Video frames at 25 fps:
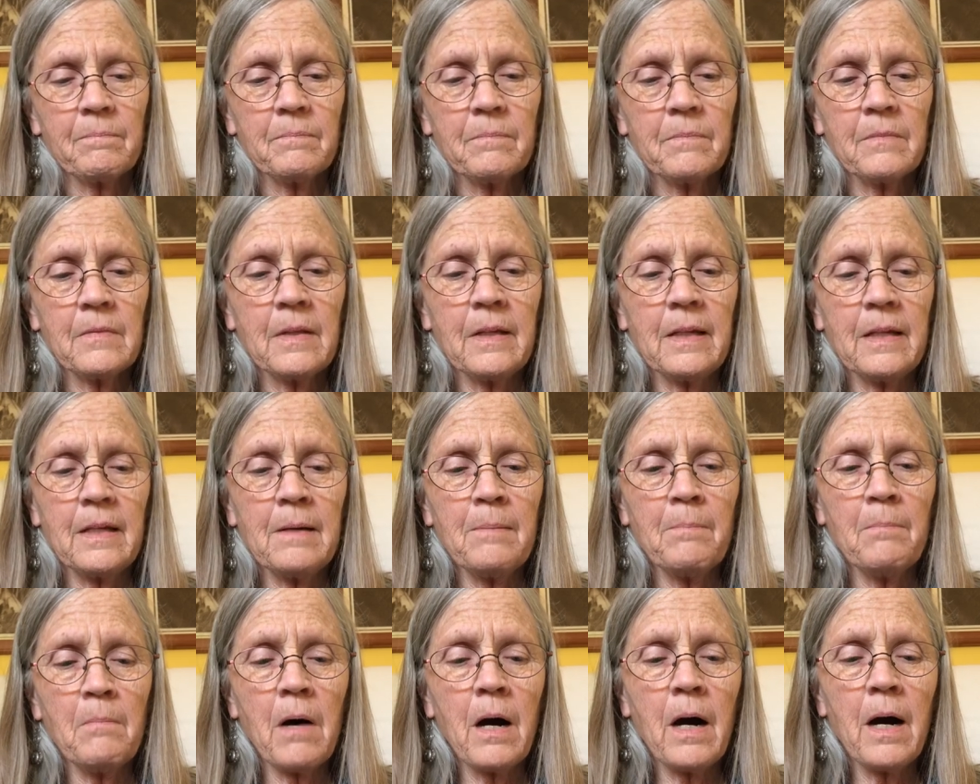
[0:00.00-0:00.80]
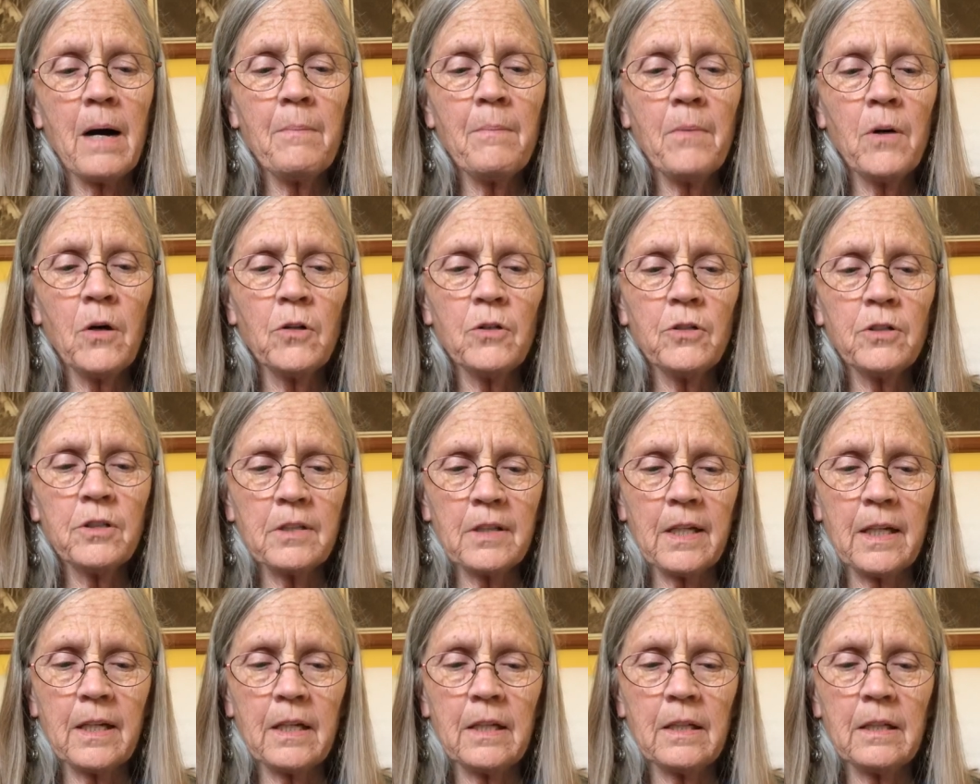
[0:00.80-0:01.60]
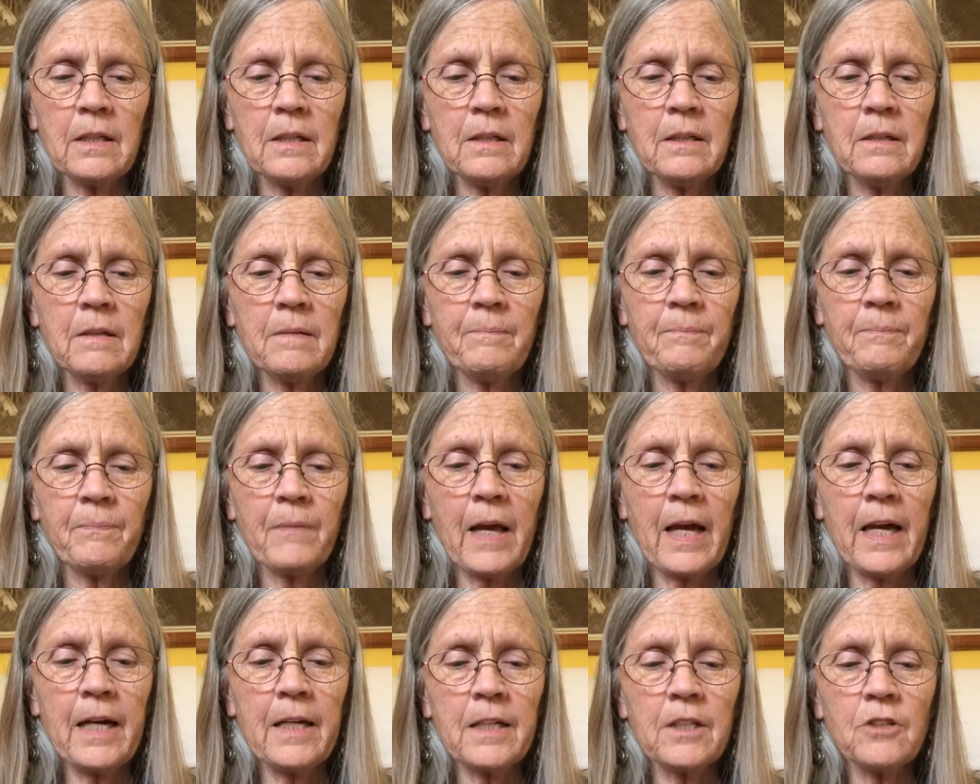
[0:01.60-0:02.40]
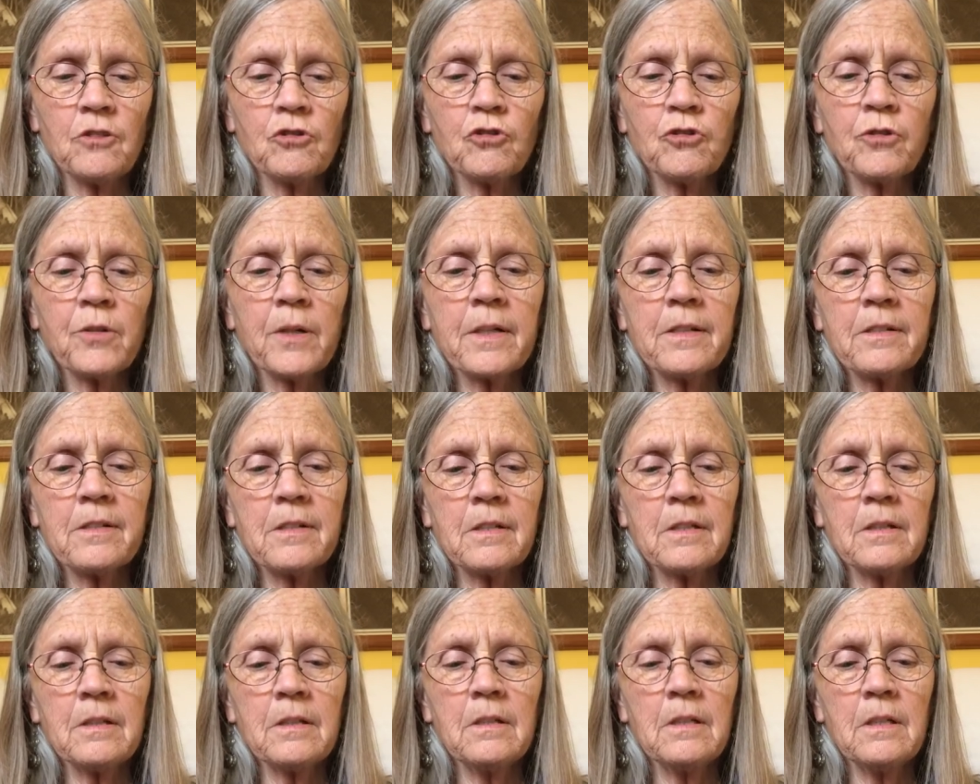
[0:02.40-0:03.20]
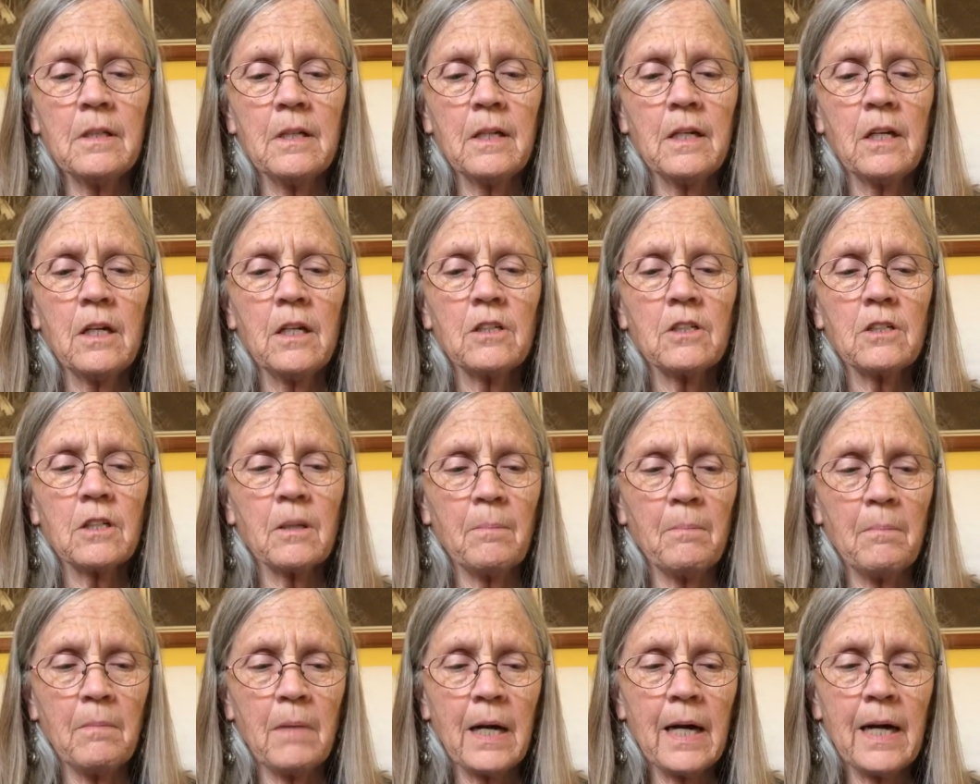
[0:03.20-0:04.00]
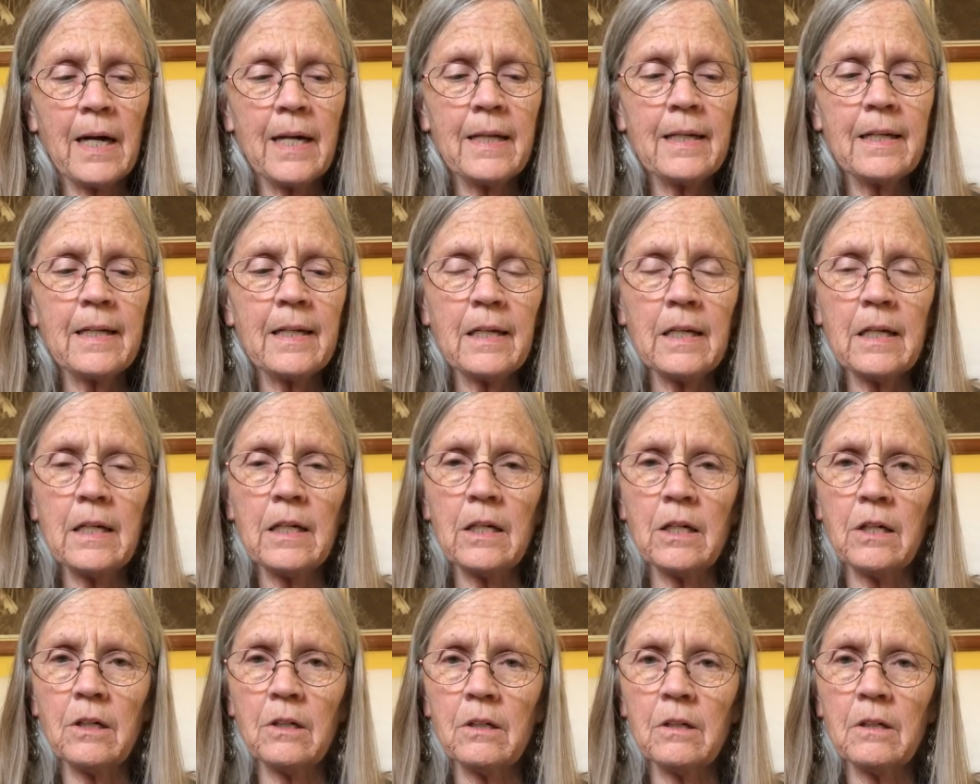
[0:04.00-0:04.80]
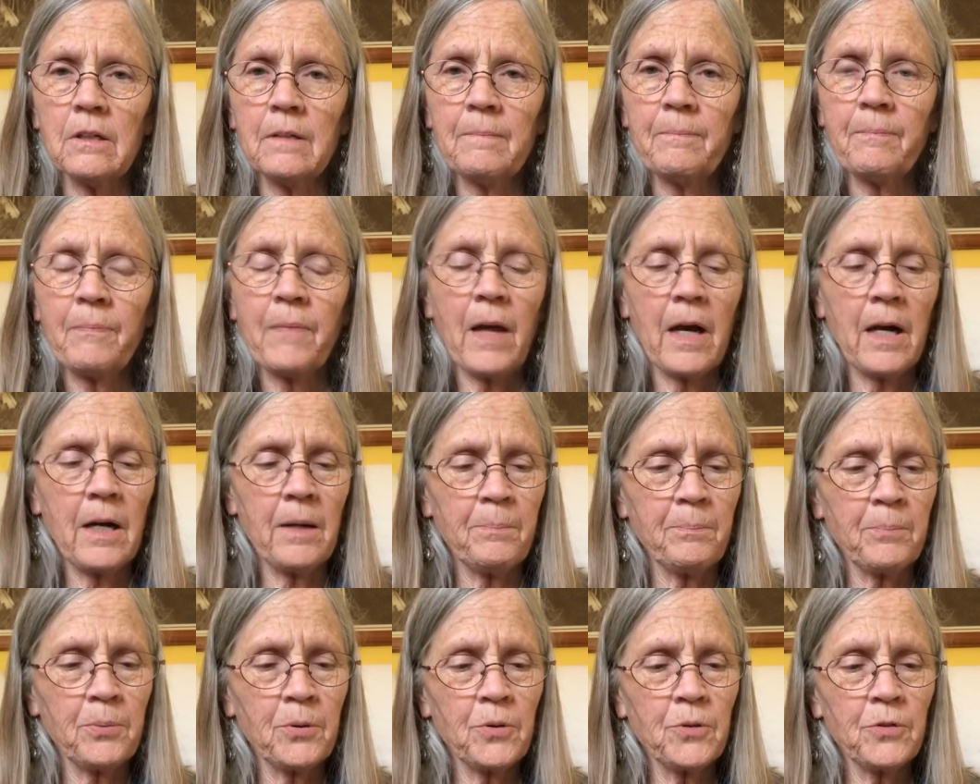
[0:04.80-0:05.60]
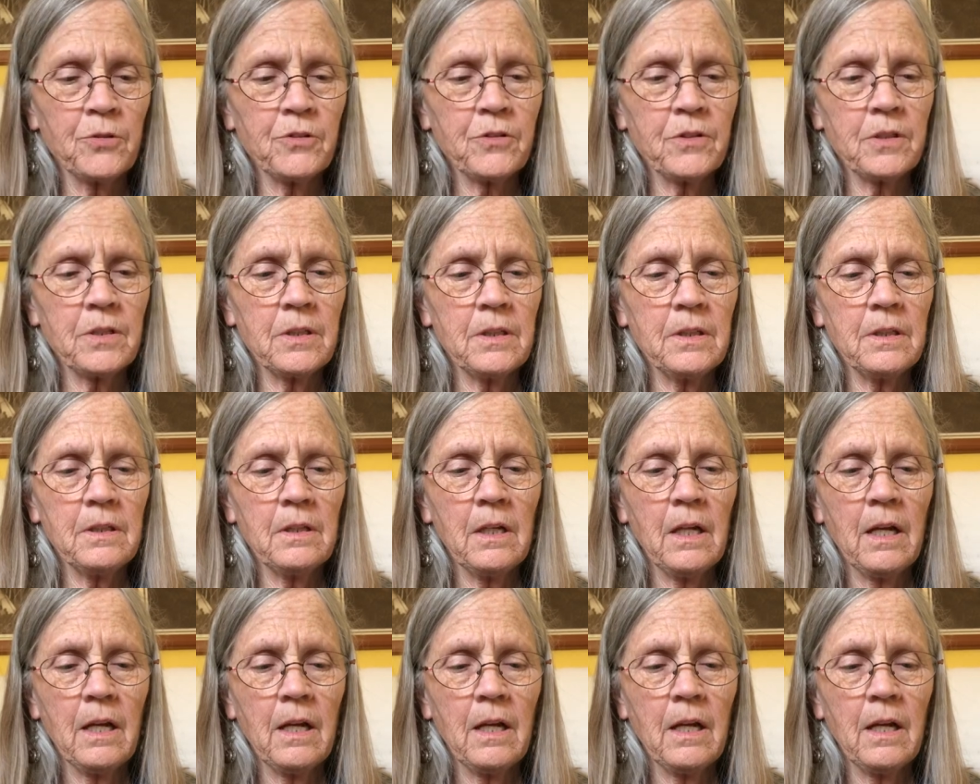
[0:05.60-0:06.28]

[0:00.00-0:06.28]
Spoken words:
the Imam Hussein had entrusted to my care a person